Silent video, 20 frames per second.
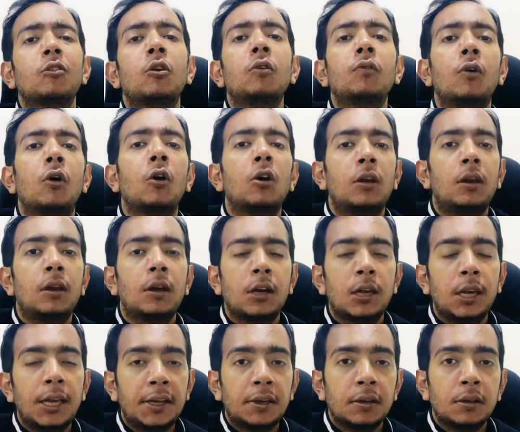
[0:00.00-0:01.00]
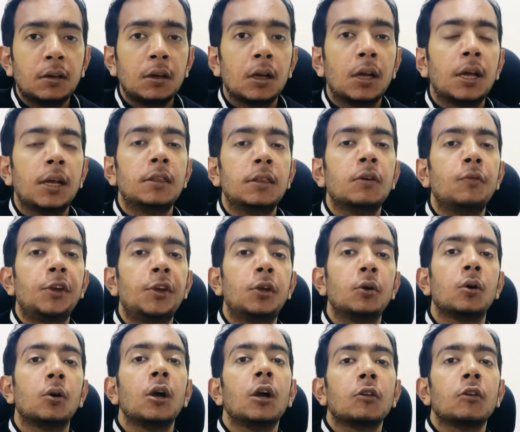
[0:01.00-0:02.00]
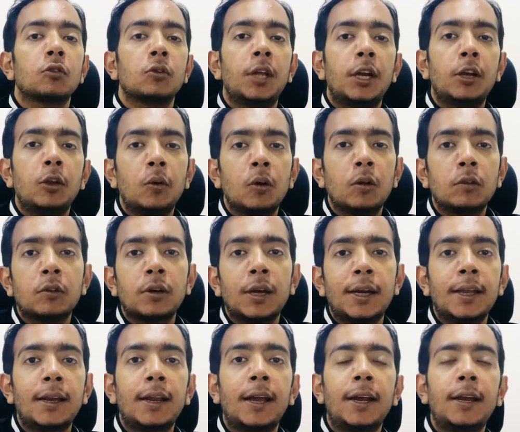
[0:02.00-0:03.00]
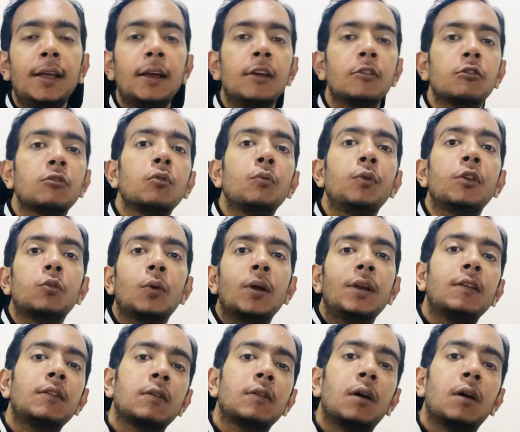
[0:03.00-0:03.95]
of all later in the video, so that you will also get an idea as to which one is